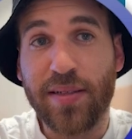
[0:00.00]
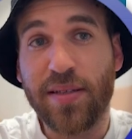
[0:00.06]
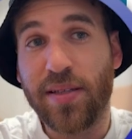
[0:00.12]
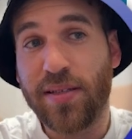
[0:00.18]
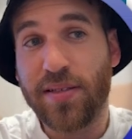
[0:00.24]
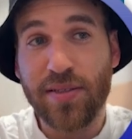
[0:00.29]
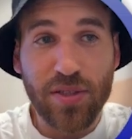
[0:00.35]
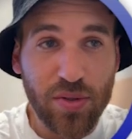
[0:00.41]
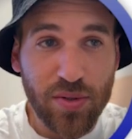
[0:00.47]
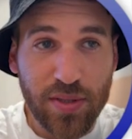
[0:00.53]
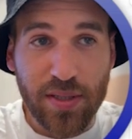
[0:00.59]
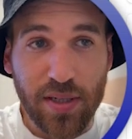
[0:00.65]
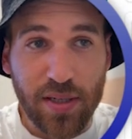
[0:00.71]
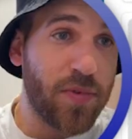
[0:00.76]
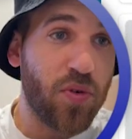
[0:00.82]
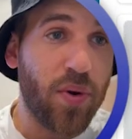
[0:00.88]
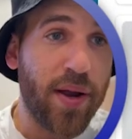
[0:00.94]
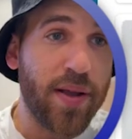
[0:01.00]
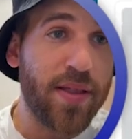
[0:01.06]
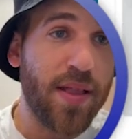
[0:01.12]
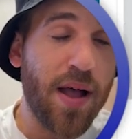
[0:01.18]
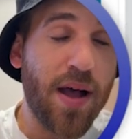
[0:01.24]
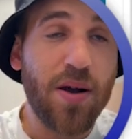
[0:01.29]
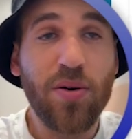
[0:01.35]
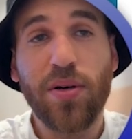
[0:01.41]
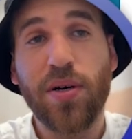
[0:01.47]
that is using it right
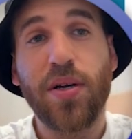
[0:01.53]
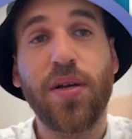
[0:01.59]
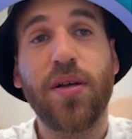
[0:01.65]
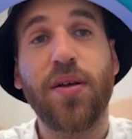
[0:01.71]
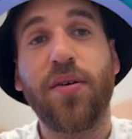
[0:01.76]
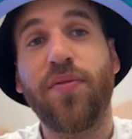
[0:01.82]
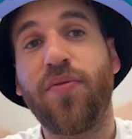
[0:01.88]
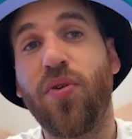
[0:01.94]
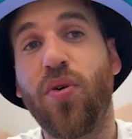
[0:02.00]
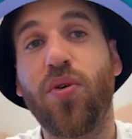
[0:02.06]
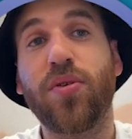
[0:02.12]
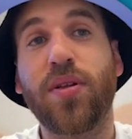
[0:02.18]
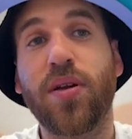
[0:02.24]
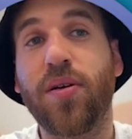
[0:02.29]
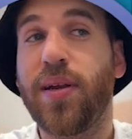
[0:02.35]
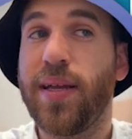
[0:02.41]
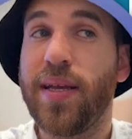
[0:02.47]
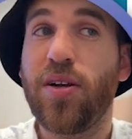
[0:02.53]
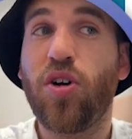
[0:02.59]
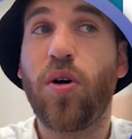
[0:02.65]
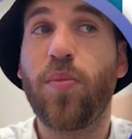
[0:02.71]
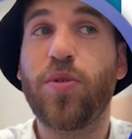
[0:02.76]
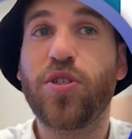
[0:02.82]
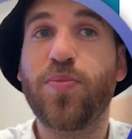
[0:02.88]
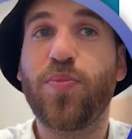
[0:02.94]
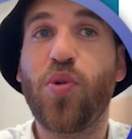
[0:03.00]
now for their
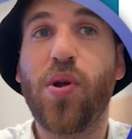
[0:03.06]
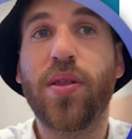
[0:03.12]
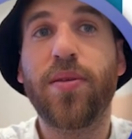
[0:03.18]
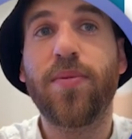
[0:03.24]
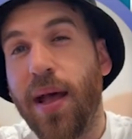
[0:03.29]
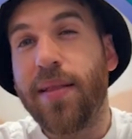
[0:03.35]
e-commerce brand.